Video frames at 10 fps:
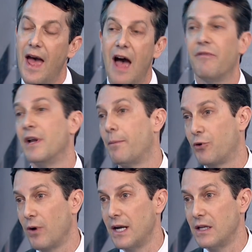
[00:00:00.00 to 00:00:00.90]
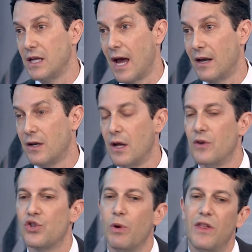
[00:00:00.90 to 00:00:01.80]
haven't upgraded yet.
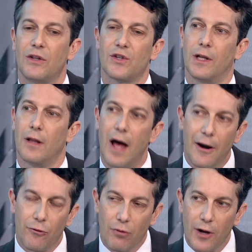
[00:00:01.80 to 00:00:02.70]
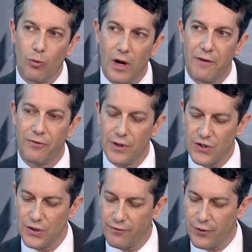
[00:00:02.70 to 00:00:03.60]
So we think there's a lot of runway for
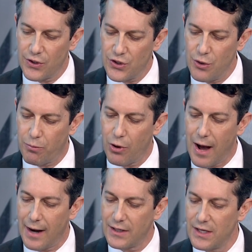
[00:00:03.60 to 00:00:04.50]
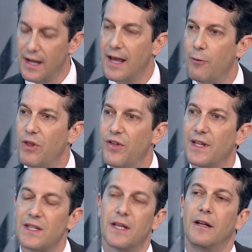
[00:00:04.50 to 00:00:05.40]
this new product, and we think
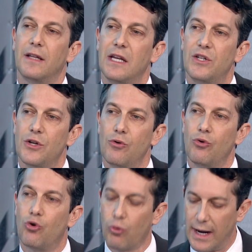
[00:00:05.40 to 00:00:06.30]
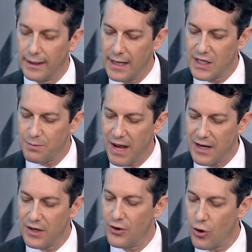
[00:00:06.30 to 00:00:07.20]
that's going to lead to greatly
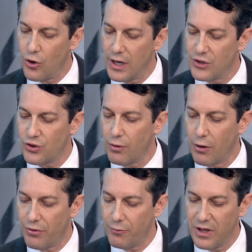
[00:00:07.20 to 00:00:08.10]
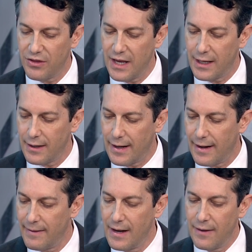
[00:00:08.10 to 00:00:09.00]
expanded earnings growth. We think
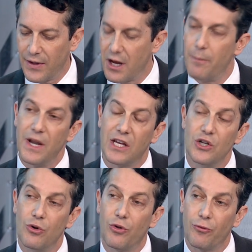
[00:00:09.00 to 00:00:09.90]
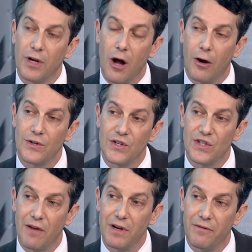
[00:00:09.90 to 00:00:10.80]
the company can do
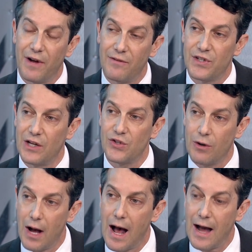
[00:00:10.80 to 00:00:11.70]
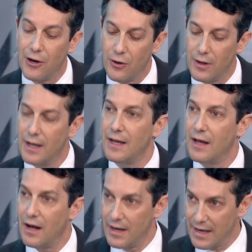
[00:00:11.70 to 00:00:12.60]
$3.75 or higher
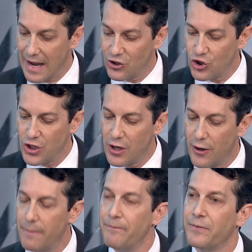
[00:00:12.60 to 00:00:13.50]
next year.